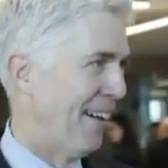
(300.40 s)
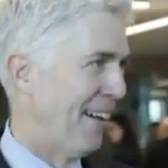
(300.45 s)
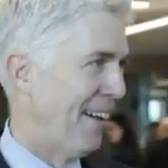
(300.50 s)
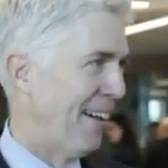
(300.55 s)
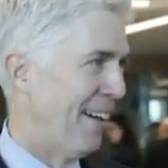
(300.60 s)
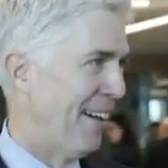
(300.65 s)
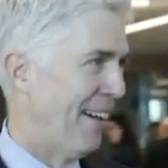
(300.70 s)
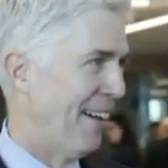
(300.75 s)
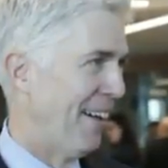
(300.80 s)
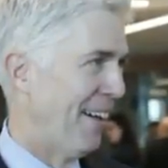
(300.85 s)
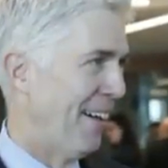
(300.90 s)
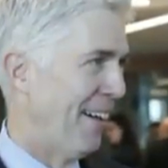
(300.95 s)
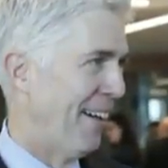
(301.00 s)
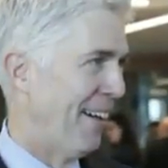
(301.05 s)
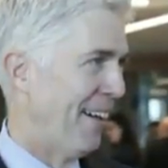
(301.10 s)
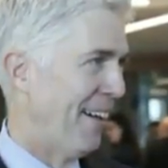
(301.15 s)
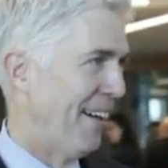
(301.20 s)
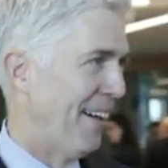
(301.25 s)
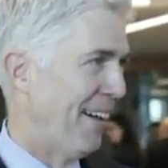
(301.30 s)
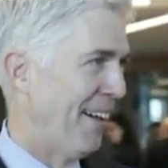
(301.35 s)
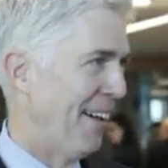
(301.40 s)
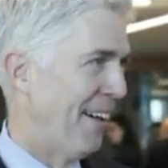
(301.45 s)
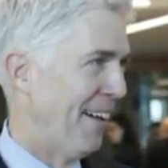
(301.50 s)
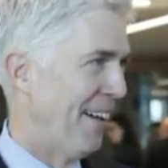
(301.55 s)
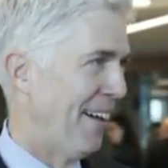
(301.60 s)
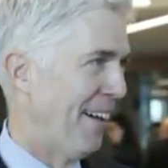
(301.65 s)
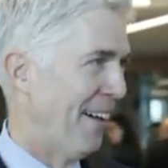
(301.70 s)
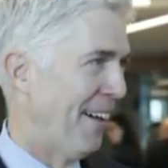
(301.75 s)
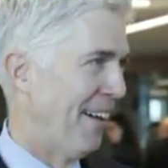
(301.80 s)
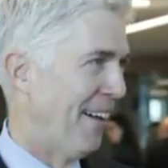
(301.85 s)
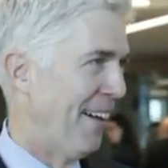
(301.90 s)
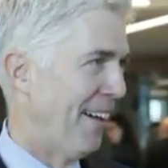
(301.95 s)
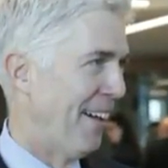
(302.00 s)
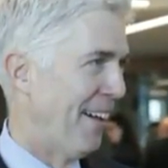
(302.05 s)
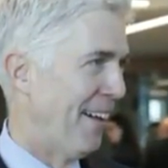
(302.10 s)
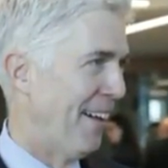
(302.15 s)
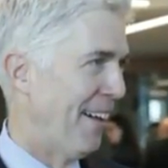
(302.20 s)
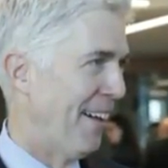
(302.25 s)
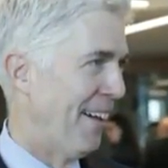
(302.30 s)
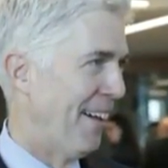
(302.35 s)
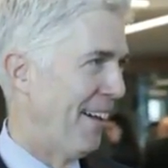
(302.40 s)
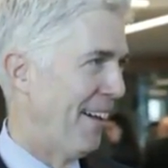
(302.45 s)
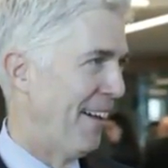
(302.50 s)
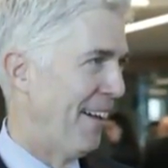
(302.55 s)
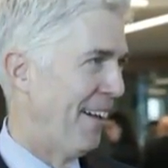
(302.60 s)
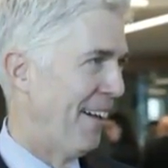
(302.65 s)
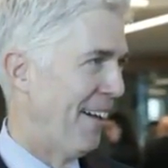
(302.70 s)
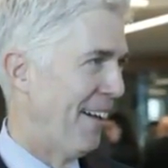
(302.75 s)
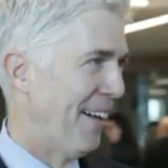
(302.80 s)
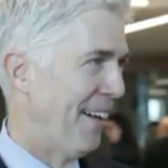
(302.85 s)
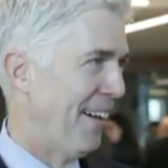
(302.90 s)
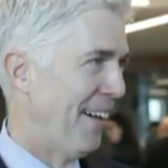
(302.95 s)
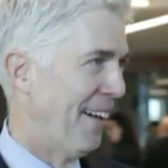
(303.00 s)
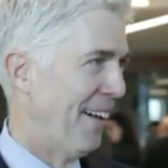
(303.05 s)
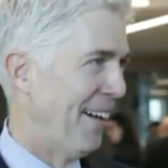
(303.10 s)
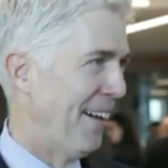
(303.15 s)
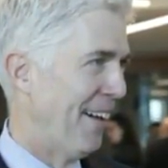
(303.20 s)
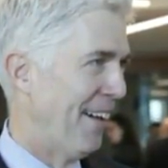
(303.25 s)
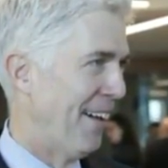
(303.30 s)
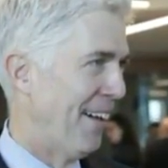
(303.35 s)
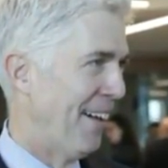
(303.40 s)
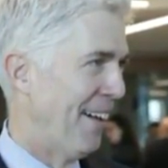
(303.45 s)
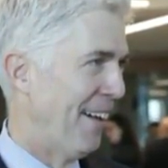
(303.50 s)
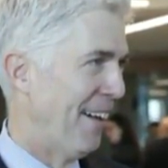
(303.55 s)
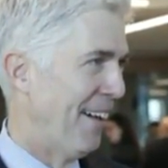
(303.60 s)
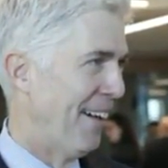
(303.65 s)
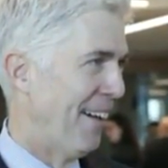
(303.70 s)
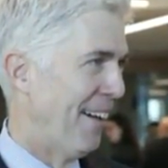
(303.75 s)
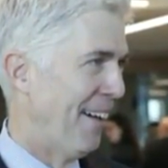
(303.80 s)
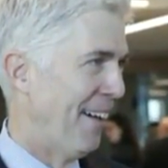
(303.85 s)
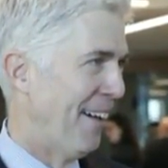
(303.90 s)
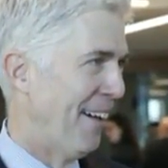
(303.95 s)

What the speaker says: No words are spoken by the person on screen.